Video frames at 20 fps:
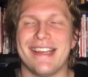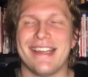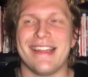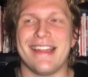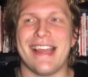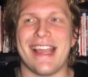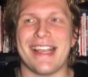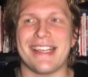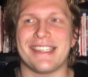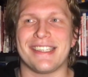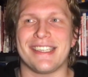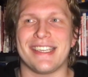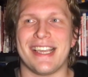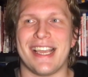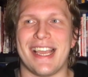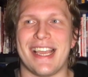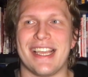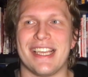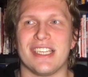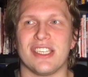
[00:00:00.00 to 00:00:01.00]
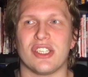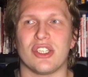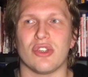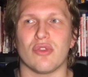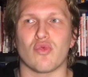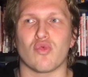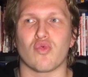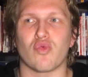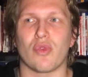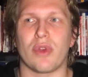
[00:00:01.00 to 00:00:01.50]
This is
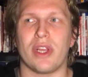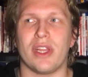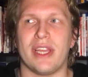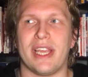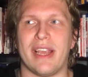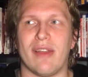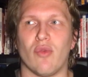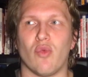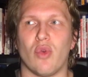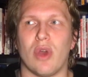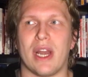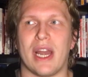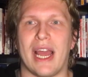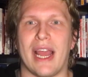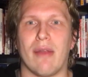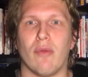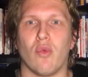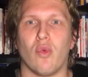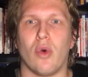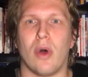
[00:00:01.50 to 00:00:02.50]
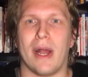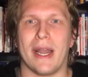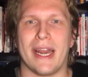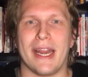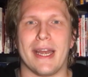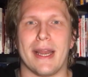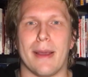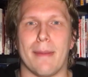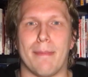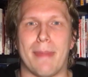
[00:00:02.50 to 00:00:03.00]
really what I
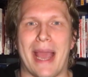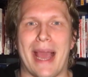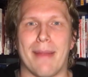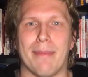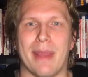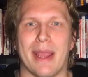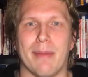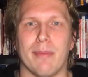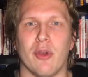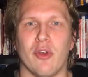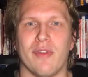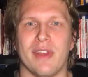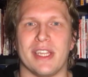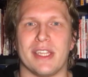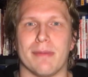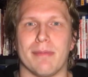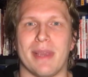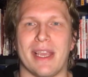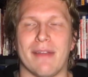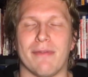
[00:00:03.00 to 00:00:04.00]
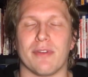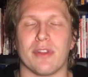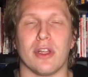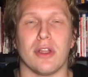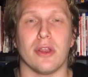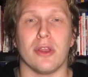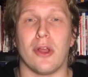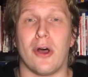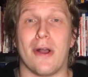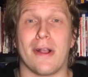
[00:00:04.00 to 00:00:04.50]
wanted a Batman movie to be for the
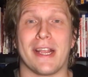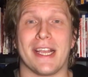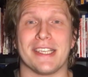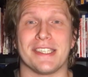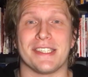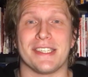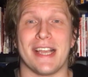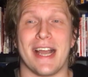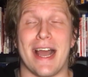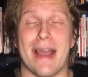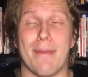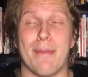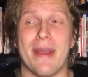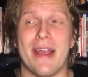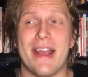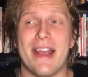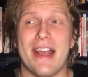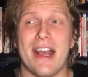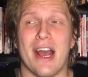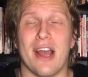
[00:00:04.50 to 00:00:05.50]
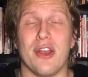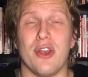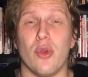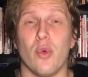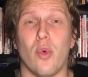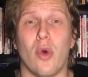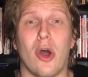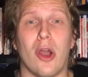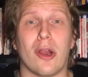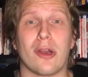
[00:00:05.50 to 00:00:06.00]
longest time. A
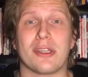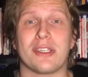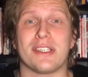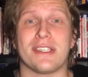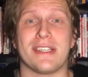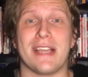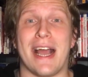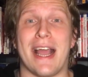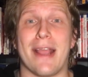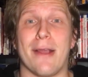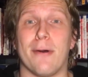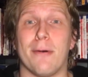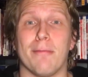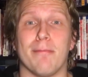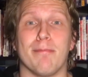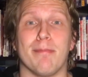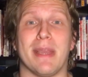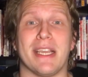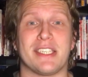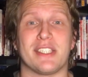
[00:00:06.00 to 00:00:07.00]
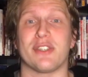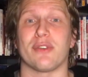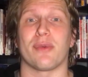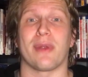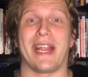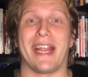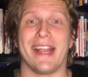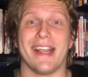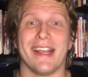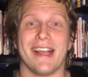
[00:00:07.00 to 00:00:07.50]
noir-style
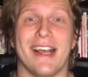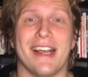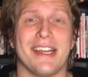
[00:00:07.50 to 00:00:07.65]
mystery.